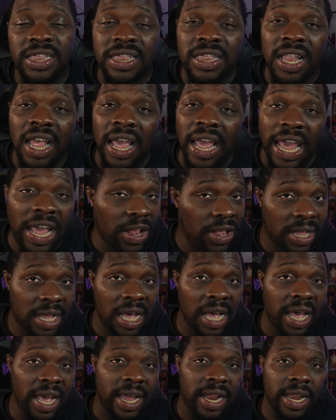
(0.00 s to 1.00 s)
It's
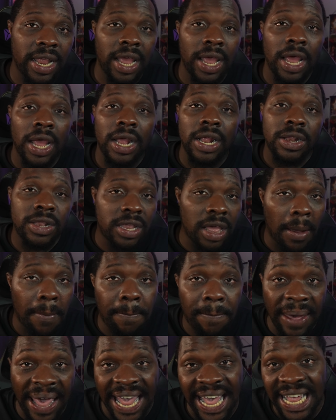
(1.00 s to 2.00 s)
good. The
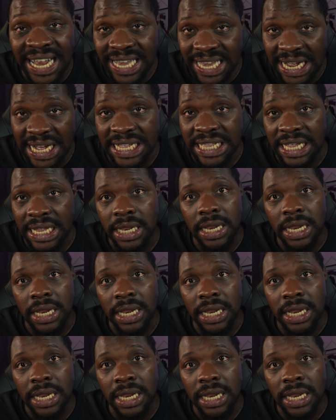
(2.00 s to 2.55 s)
band doesn't.